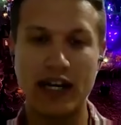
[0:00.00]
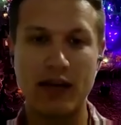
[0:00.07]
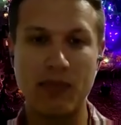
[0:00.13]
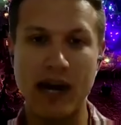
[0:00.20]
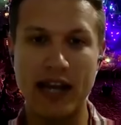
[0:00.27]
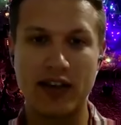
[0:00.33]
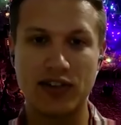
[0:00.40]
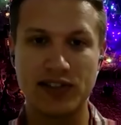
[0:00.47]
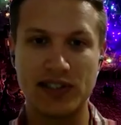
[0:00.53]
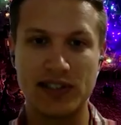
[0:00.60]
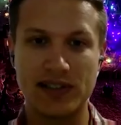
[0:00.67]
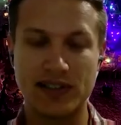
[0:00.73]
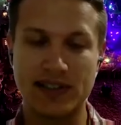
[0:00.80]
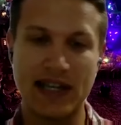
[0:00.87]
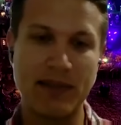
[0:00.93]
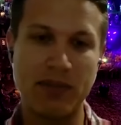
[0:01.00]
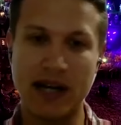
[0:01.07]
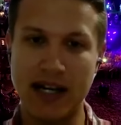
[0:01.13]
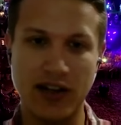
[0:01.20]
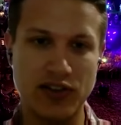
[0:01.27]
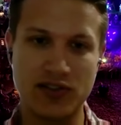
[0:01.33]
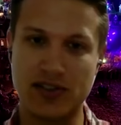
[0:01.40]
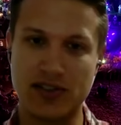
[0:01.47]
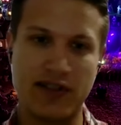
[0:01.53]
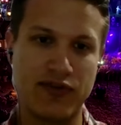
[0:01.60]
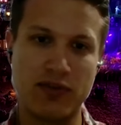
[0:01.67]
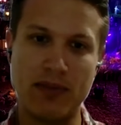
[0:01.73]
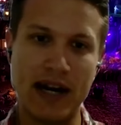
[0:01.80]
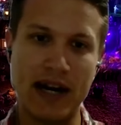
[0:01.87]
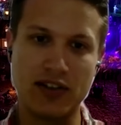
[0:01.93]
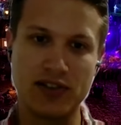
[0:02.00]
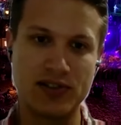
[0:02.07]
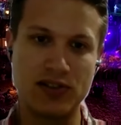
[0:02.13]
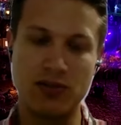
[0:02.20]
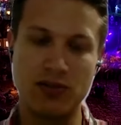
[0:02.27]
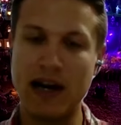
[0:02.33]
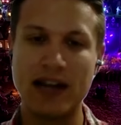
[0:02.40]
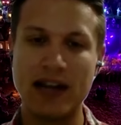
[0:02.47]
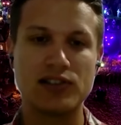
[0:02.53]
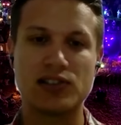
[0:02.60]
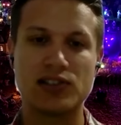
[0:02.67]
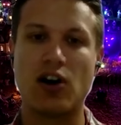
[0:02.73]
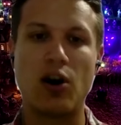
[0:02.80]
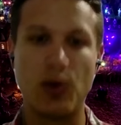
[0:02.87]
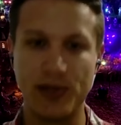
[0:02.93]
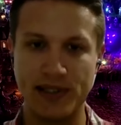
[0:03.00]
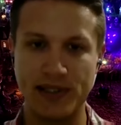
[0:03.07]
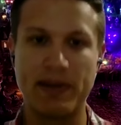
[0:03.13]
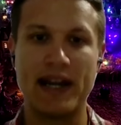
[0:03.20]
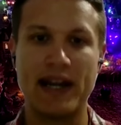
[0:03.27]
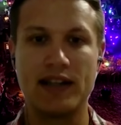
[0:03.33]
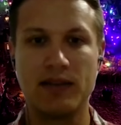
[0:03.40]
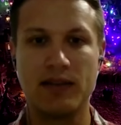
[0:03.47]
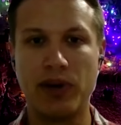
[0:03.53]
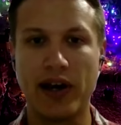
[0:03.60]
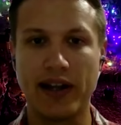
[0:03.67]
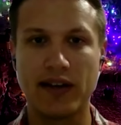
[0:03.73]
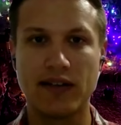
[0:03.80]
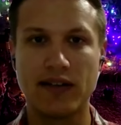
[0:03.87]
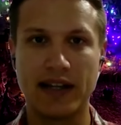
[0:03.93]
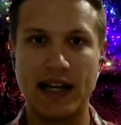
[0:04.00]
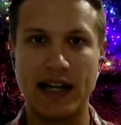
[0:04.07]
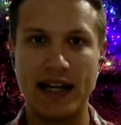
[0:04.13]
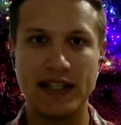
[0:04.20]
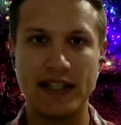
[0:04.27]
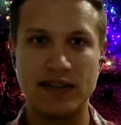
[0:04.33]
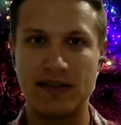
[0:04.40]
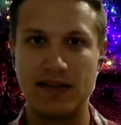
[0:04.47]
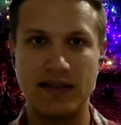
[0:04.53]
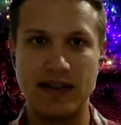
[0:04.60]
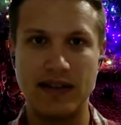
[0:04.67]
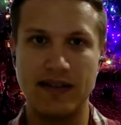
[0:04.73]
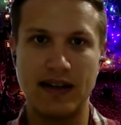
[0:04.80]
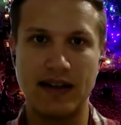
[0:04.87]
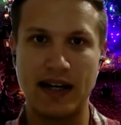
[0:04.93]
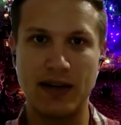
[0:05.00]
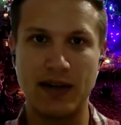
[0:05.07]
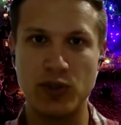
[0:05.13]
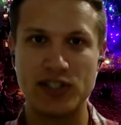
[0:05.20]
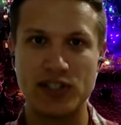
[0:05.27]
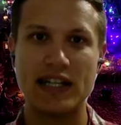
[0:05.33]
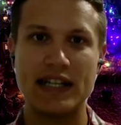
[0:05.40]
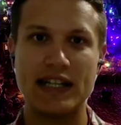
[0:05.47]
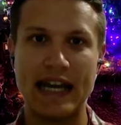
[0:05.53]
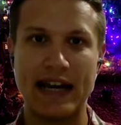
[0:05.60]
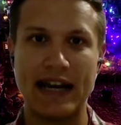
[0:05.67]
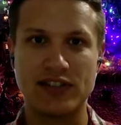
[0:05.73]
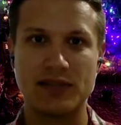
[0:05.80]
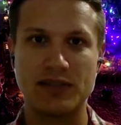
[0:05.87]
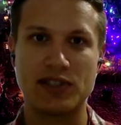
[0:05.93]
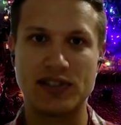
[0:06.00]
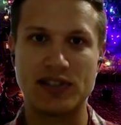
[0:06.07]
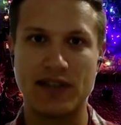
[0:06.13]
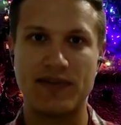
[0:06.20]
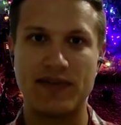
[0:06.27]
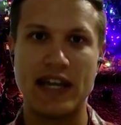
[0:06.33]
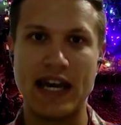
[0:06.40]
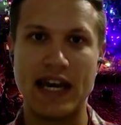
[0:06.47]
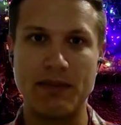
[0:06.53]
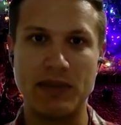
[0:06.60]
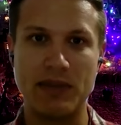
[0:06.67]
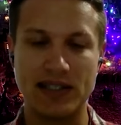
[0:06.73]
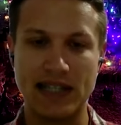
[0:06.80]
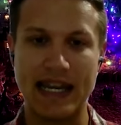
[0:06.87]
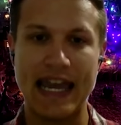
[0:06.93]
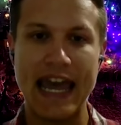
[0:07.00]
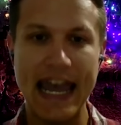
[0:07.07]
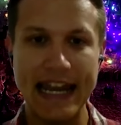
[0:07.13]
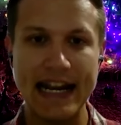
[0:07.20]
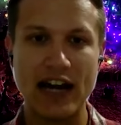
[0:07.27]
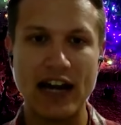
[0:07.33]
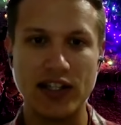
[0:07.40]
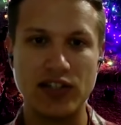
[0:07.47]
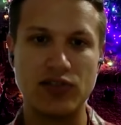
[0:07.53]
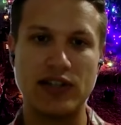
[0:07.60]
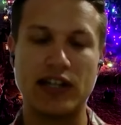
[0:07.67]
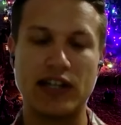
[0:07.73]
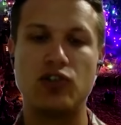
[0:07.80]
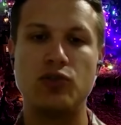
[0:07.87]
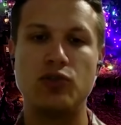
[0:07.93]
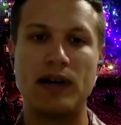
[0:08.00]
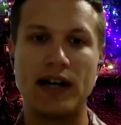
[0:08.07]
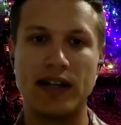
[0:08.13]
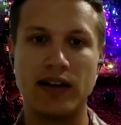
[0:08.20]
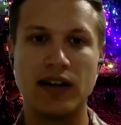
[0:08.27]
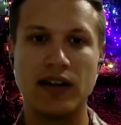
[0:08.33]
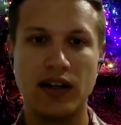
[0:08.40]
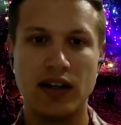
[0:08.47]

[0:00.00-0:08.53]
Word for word: how Michaels is, because I buy other stuff from Michaels too. Michaels is always a pain in the butt. Like I I wish they didn't have some of the stuff they had because I hate how they do that coupon